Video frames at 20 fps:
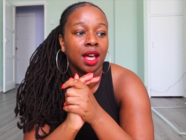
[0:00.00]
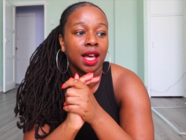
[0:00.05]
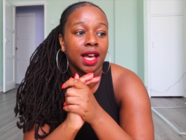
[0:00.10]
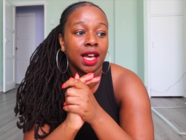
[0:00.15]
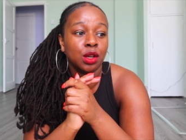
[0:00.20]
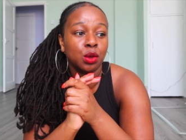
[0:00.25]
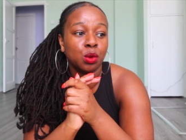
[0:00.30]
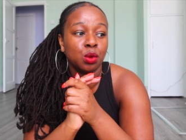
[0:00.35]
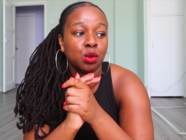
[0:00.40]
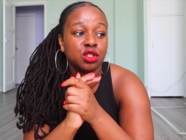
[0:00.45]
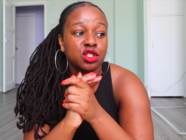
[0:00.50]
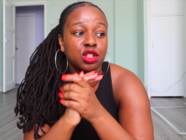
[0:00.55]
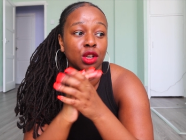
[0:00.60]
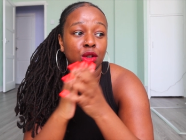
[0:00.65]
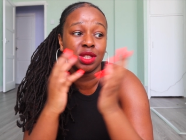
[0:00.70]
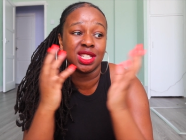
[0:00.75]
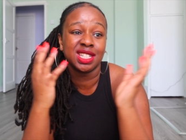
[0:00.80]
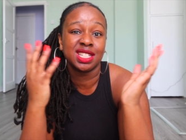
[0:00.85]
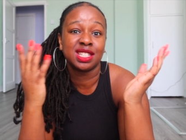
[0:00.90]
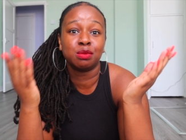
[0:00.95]
And
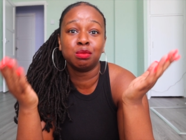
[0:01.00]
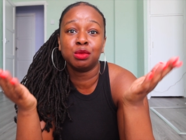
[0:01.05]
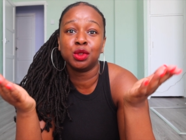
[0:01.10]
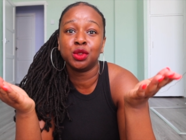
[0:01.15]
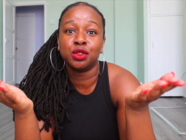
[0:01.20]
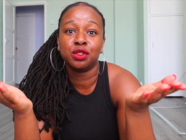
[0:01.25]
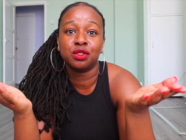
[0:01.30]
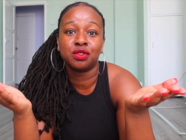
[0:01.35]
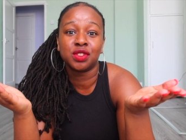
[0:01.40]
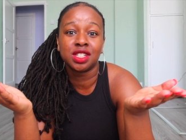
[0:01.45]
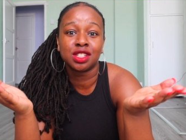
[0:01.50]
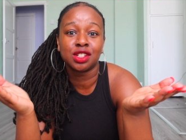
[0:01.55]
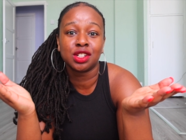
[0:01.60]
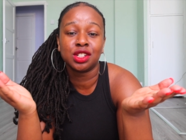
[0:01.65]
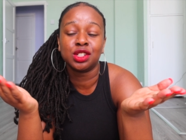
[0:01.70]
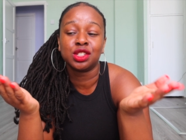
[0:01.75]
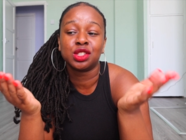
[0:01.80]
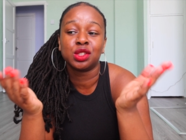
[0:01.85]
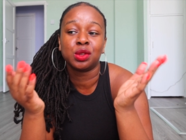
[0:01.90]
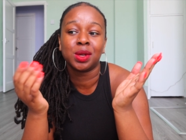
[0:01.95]
also this move is
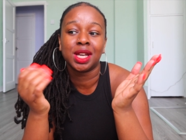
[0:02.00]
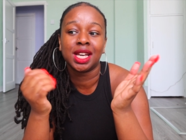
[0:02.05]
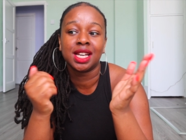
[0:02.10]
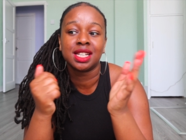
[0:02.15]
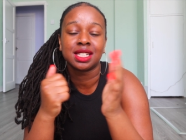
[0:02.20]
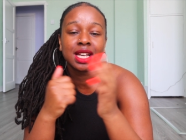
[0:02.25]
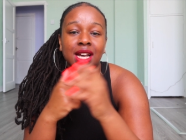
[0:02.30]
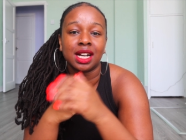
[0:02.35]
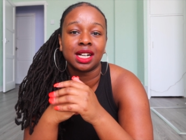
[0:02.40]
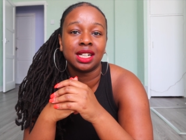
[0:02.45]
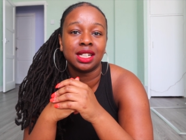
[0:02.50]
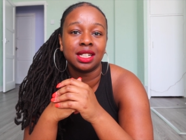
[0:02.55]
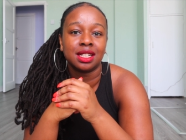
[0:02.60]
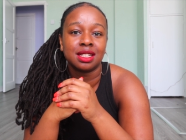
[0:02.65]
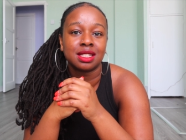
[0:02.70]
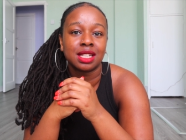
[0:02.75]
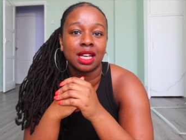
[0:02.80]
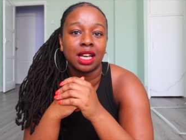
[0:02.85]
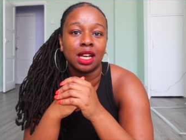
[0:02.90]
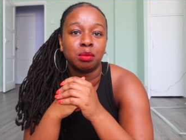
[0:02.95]
going to do exactly the
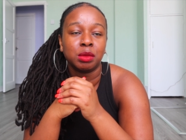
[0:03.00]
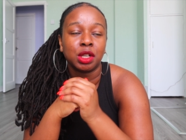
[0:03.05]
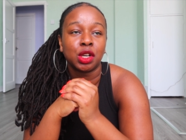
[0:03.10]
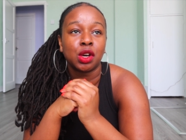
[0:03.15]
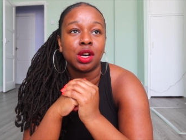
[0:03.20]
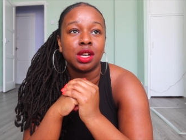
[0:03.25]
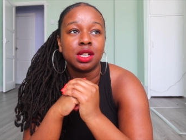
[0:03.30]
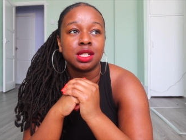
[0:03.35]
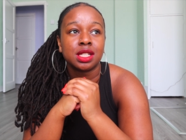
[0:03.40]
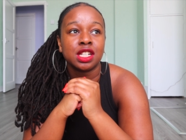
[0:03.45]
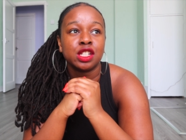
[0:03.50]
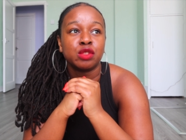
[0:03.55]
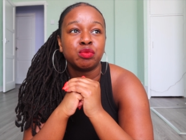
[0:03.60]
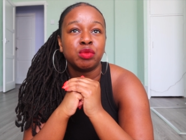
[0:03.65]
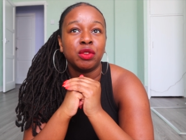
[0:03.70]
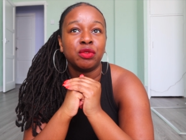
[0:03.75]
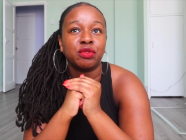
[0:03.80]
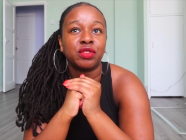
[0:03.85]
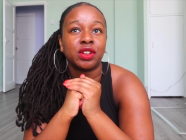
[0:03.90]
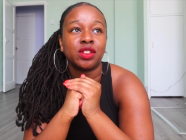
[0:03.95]
same, because it's
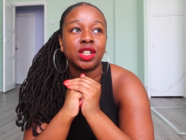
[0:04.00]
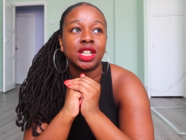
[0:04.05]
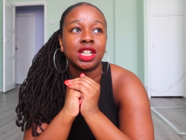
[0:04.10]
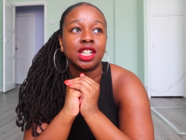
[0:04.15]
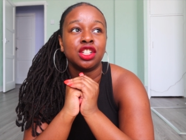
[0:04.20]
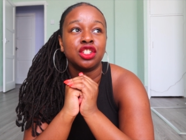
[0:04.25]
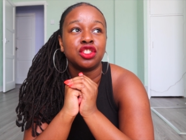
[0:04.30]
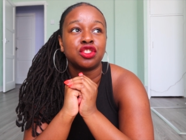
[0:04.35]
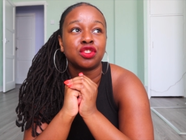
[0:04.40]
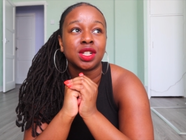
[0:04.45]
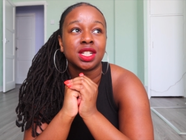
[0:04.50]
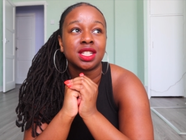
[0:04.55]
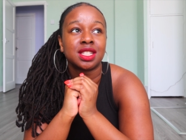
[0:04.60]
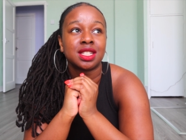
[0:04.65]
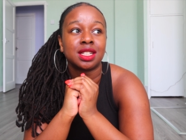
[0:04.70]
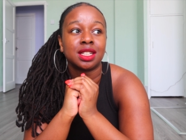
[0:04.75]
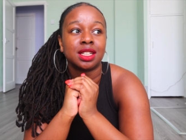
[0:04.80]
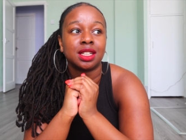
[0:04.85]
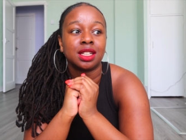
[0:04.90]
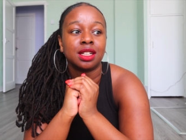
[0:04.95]
been very
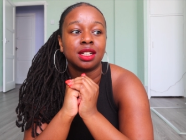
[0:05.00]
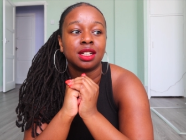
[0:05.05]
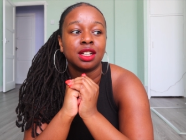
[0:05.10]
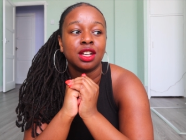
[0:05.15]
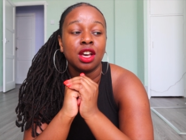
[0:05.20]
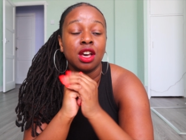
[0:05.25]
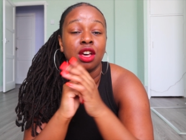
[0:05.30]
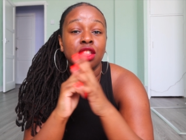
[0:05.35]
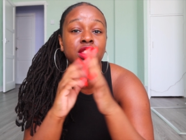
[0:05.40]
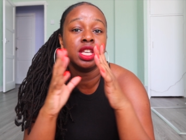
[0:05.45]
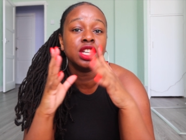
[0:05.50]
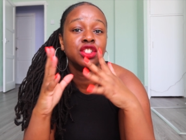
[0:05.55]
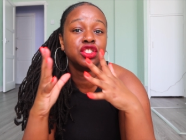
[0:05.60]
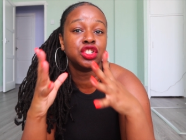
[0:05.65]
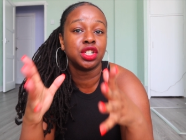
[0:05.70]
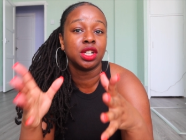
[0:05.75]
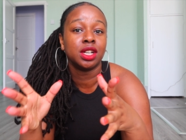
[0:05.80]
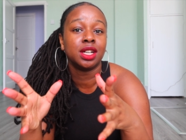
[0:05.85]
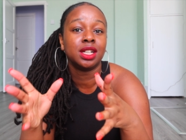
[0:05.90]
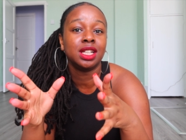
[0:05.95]
interesting, the
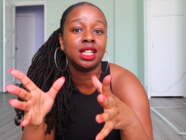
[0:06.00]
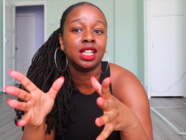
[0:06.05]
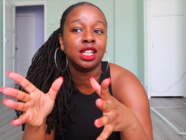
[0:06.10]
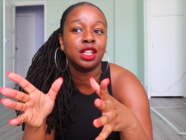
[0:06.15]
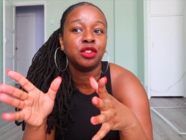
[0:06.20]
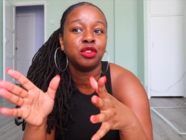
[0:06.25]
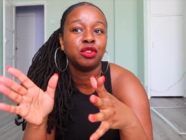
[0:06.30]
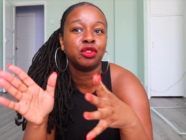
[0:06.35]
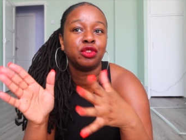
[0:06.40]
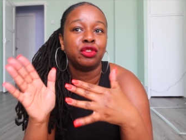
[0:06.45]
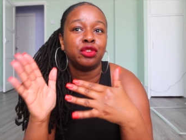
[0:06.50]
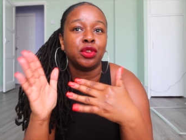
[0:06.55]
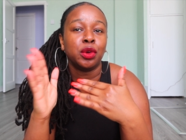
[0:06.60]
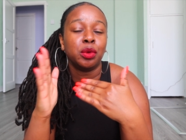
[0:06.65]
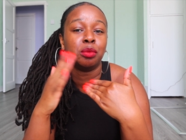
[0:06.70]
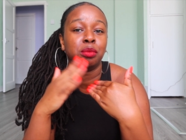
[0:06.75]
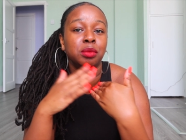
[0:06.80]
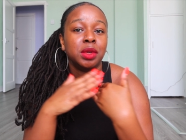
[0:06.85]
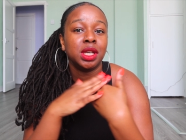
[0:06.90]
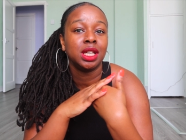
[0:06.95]
journey
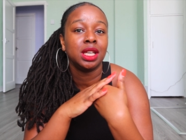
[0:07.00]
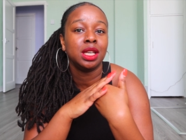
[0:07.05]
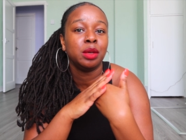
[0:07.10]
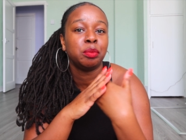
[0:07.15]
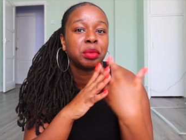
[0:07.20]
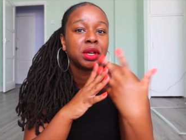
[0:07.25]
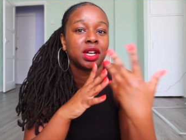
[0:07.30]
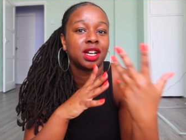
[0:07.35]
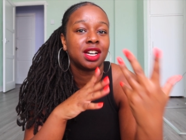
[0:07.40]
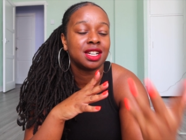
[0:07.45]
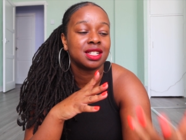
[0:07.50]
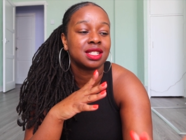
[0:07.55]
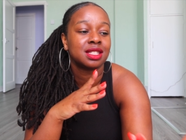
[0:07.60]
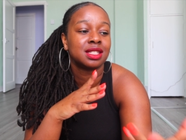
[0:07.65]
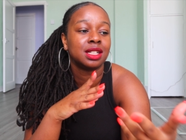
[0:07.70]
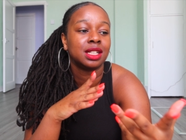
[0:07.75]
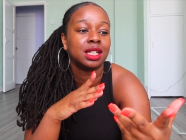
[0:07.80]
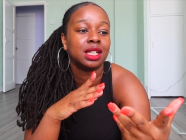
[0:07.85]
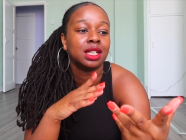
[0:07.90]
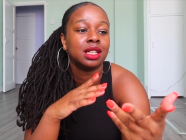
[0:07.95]
for me
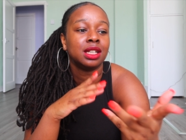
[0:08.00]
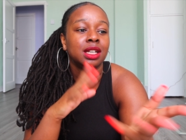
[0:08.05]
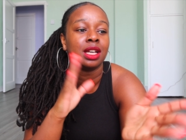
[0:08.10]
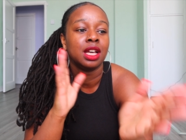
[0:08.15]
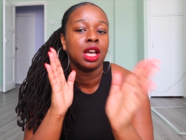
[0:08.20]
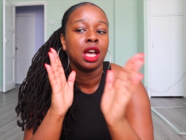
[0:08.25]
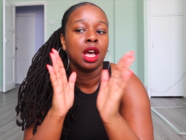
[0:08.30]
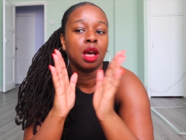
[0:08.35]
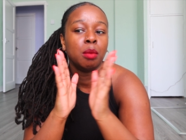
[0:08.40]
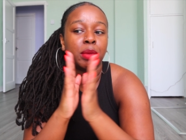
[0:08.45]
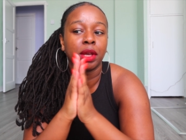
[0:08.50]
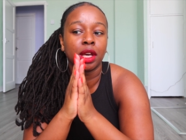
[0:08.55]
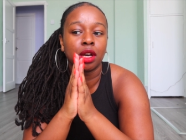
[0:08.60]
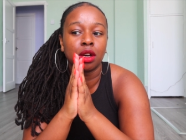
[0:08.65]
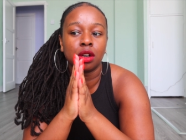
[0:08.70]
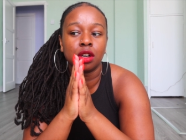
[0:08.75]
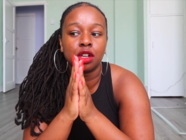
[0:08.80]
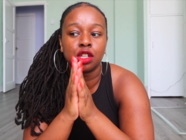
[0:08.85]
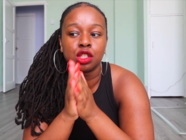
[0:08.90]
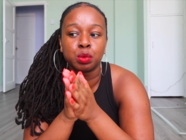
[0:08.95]
personally,
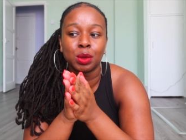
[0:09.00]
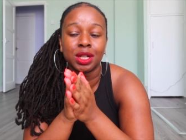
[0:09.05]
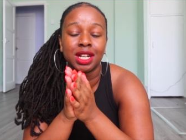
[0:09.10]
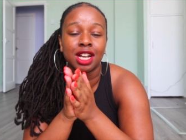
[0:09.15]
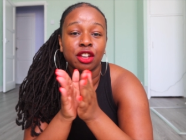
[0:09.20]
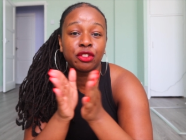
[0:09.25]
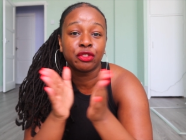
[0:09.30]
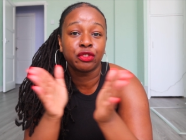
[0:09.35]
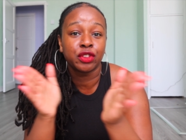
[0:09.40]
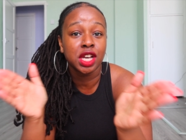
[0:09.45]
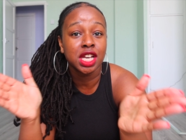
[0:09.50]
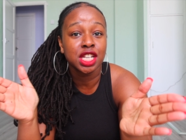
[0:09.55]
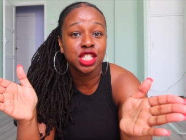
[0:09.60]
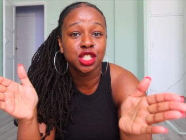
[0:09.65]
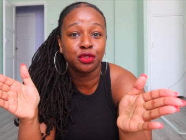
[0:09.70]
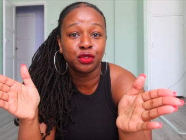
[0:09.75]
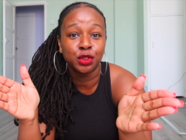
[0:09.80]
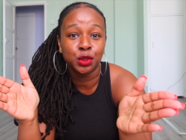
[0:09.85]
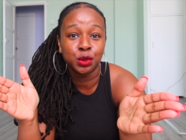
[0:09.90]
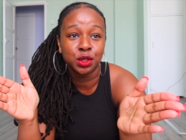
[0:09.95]
because when I
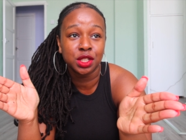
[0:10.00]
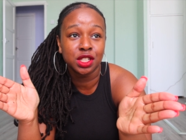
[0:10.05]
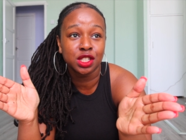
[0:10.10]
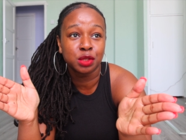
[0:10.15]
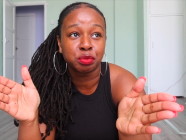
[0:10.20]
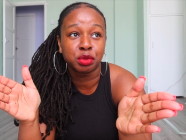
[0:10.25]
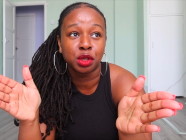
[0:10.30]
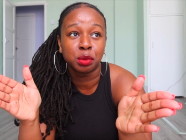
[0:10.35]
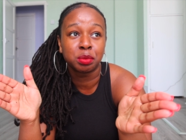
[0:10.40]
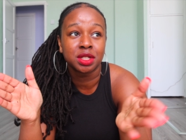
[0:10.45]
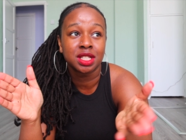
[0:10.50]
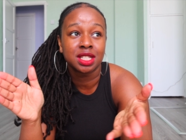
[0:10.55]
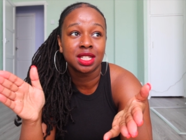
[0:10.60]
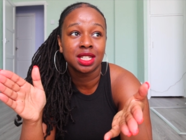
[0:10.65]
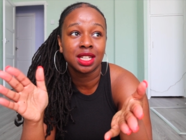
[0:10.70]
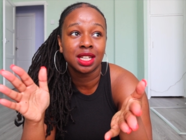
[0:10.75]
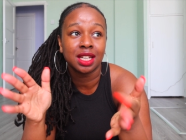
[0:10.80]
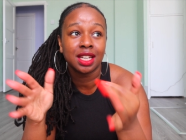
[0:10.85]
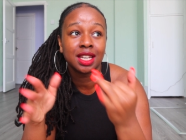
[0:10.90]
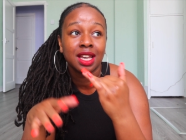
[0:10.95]
first viewed this
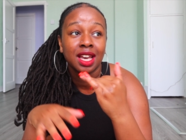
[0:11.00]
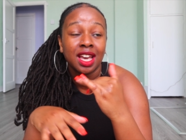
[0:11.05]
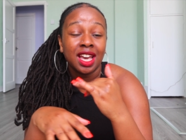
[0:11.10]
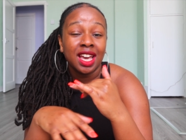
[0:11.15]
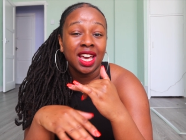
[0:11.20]
property,